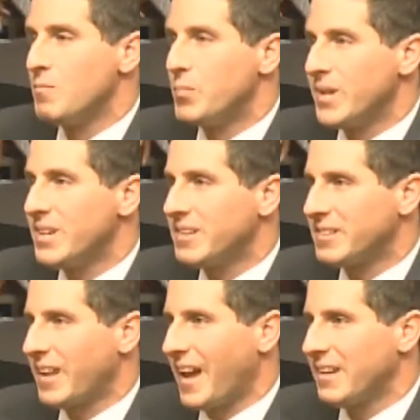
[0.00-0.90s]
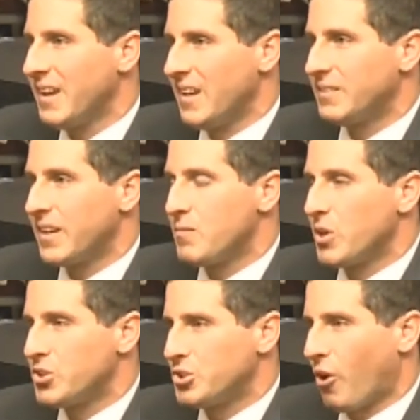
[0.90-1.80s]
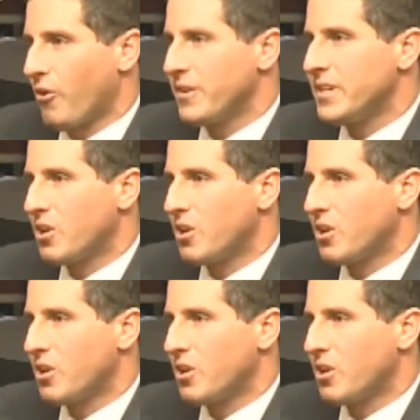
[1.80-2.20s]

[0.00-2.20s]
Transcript: being set that a majority